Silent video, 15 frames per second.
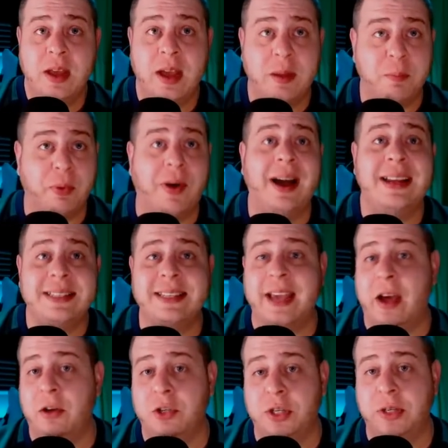and price
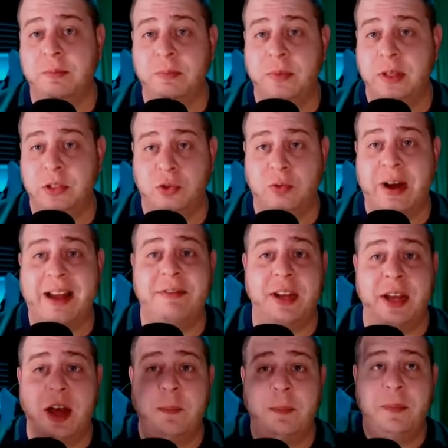gouging that's
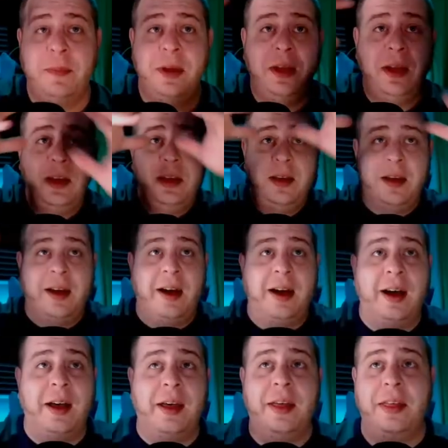driving up
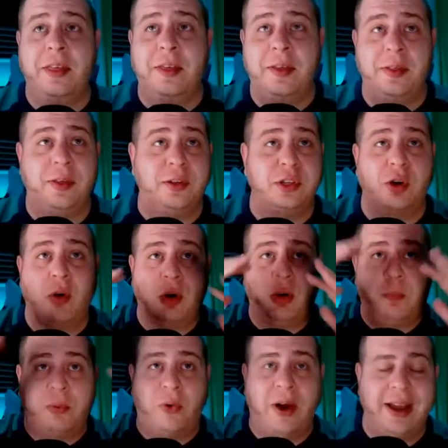the
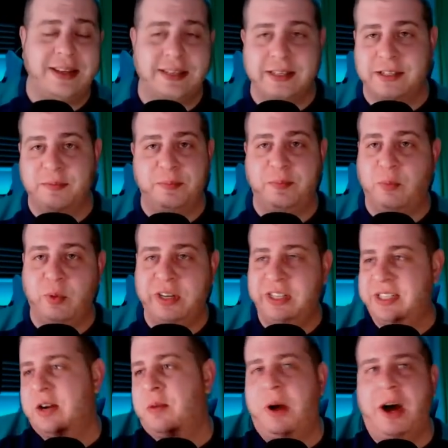total prices of
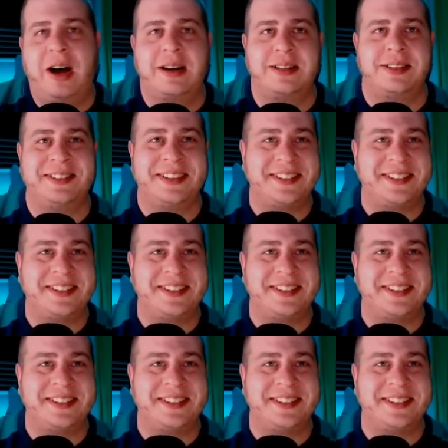retail boxes.